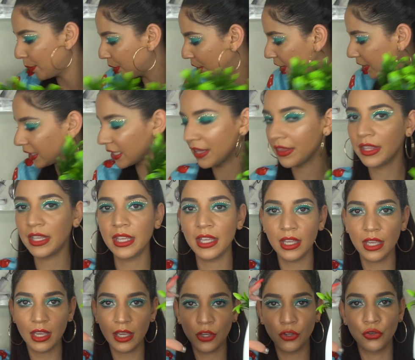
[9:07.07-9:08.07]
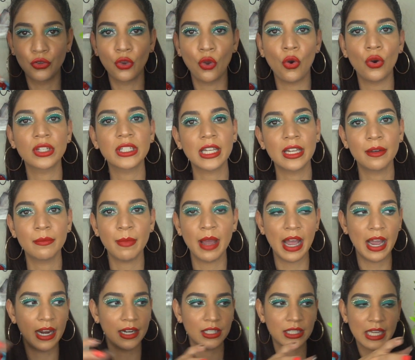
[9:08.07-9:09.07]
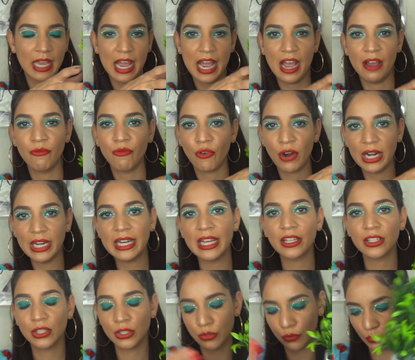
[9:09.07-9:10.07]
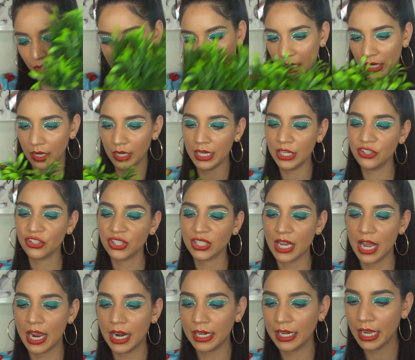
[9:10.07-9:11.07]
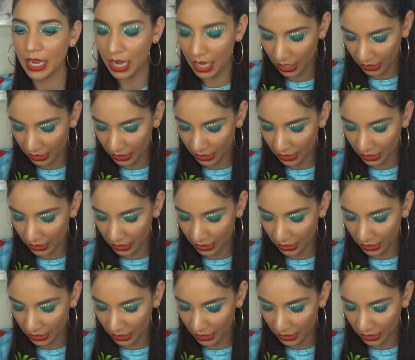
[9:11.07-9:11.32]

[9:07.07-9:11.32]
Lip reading: put the yours and mine to have right next to it on each side.